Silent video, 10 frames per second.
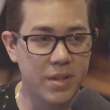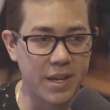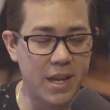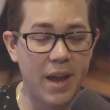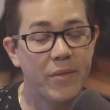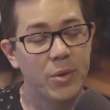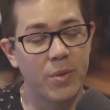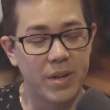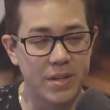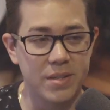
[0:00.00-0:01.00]
Like
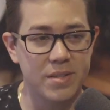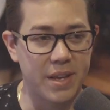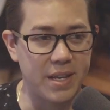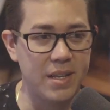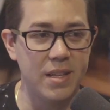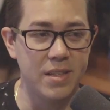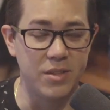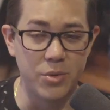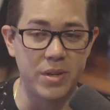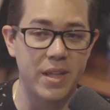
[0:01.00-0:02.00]
everyone is like
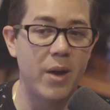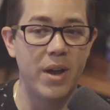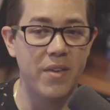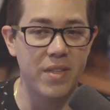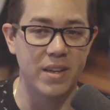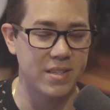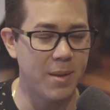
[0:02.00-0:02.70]
doing that way of things.